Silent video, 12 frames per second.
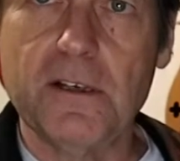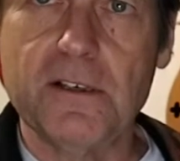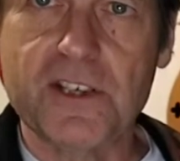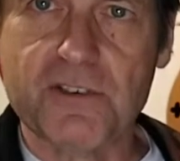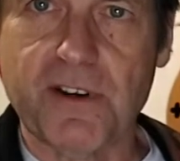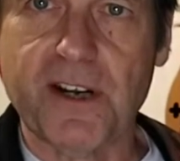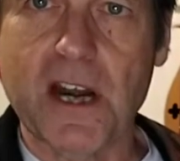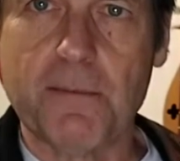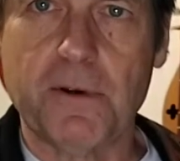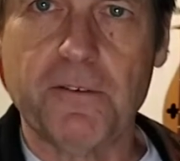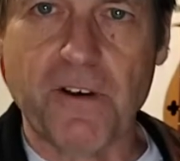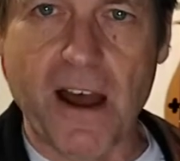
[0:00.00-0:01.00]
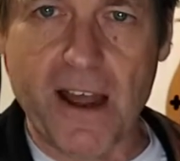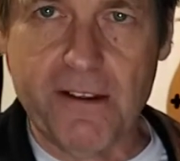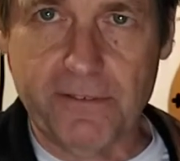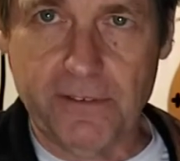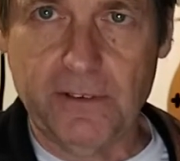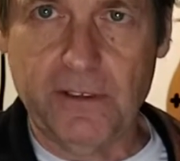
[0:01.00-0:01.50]
string number
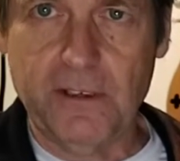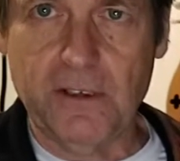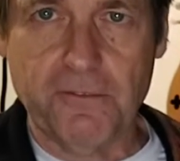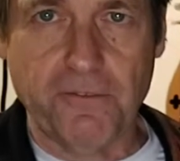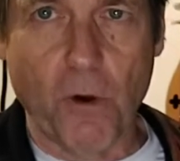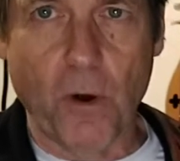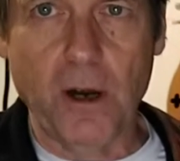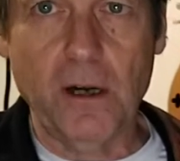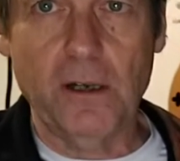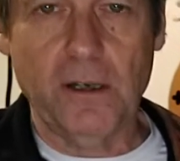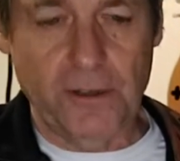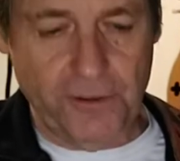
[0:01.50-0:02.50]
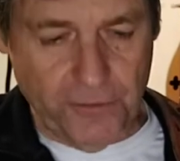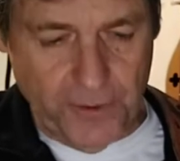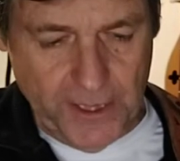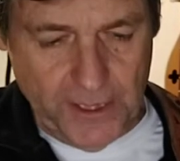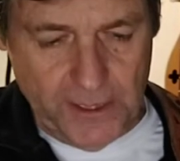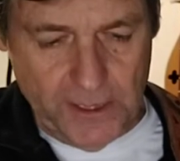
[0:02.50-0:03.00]
5, 4,
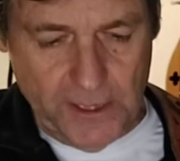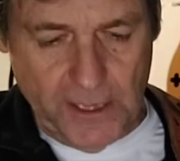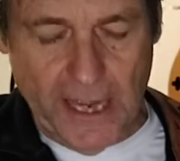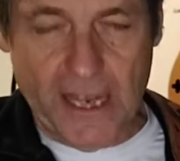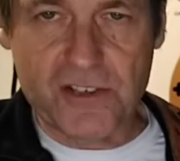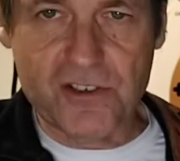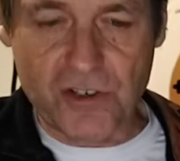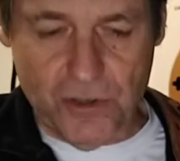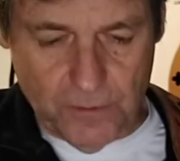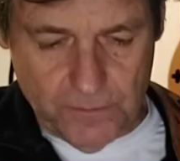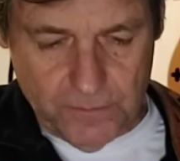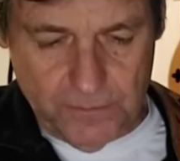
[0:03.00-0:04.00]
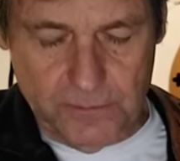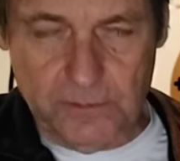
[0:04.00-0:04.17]
3, and 2.